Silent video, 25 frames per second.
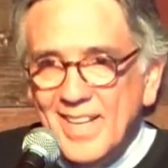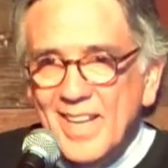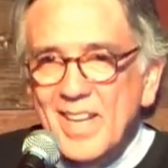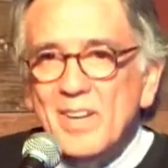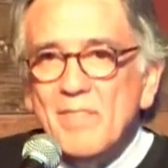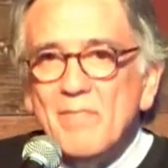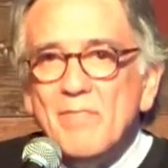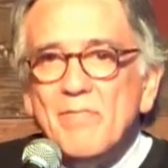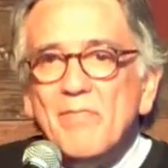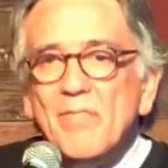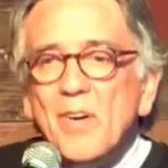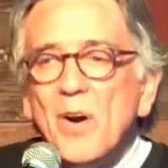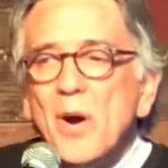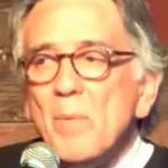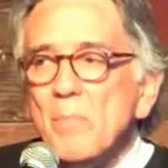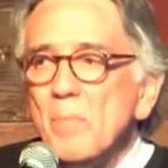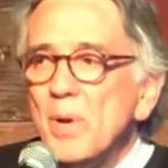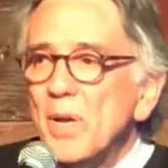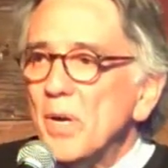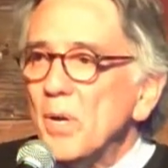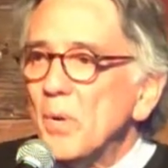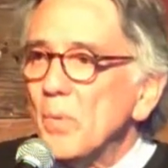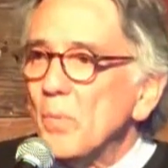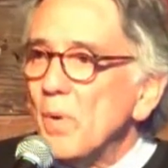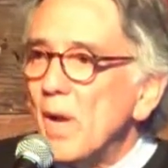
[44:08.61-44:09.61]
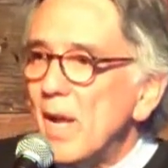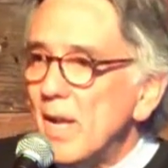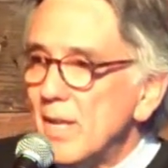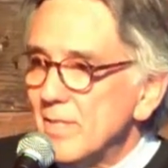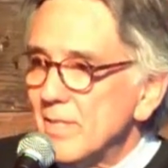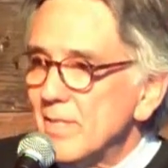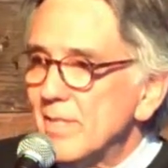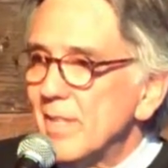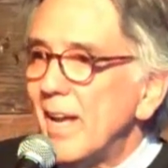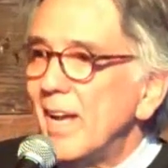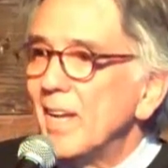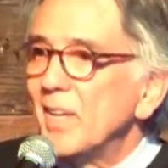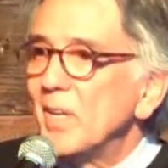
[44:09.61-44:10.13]
and a far better
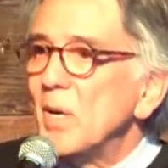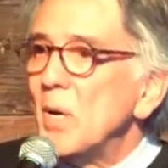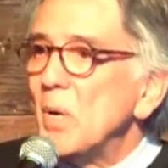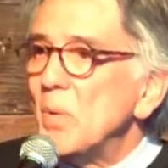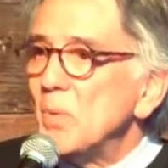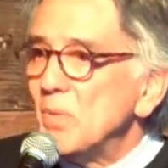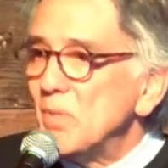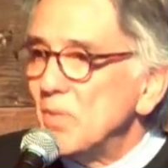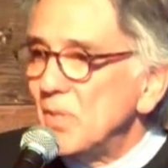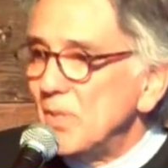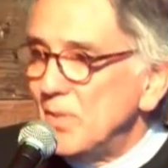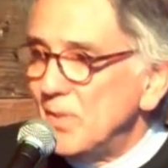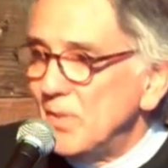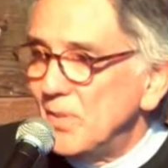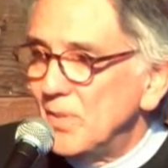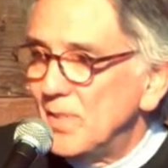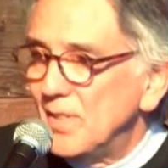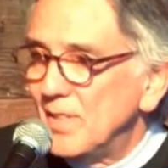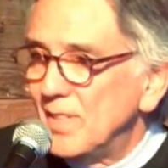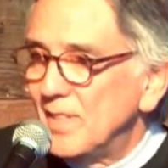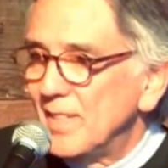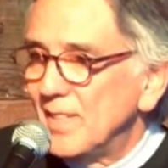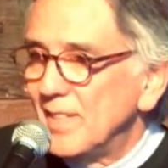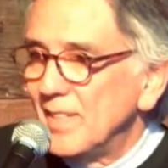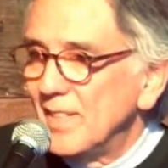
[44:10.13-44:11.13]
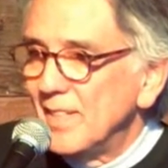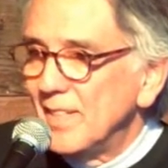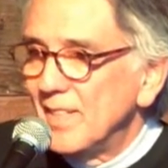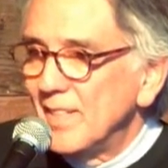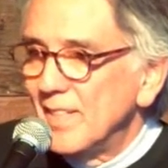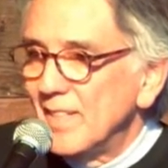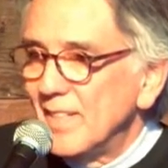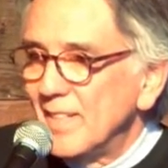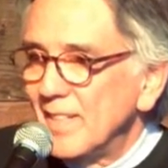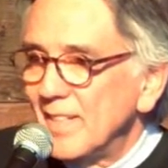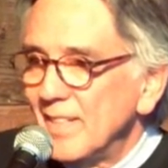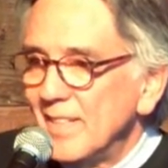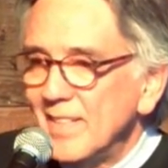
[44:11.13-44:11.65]
rest I go to
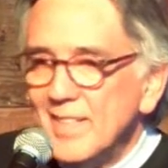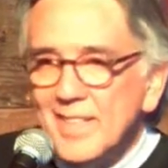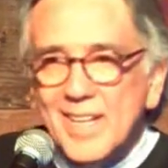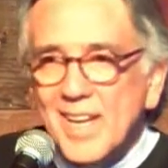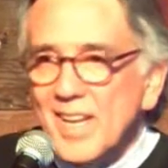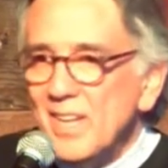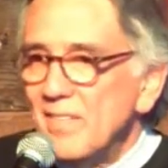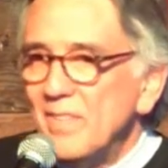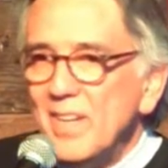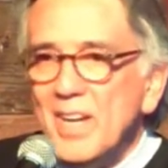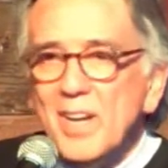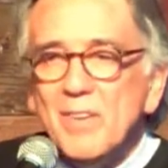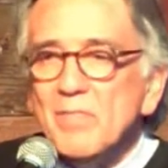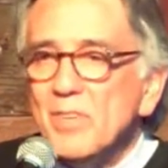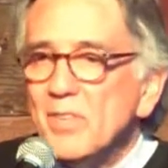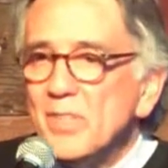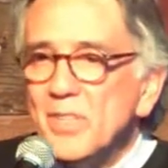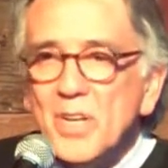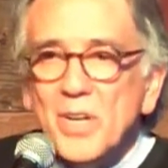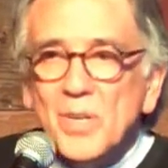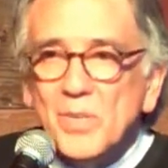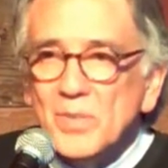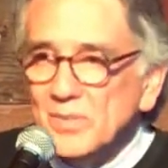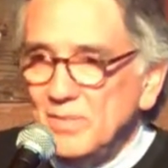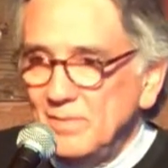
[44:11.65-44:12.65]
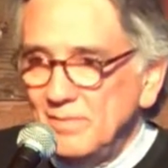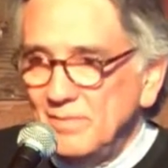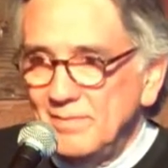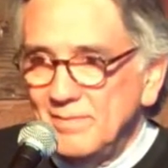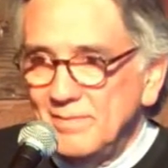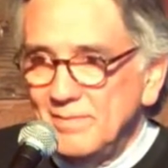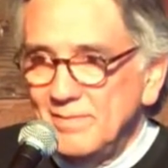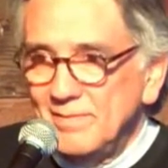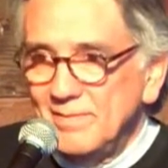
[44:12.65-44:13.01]
than I have ever known.